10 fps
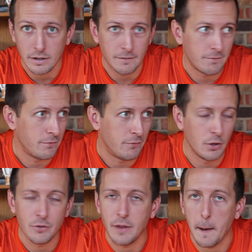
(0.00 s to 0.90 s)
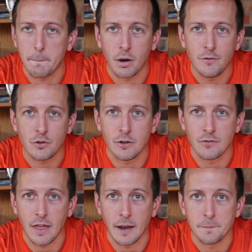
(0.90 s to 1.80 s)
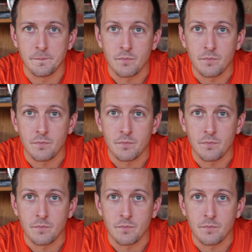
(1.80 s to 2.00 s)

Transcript: It fills out perfectly for that.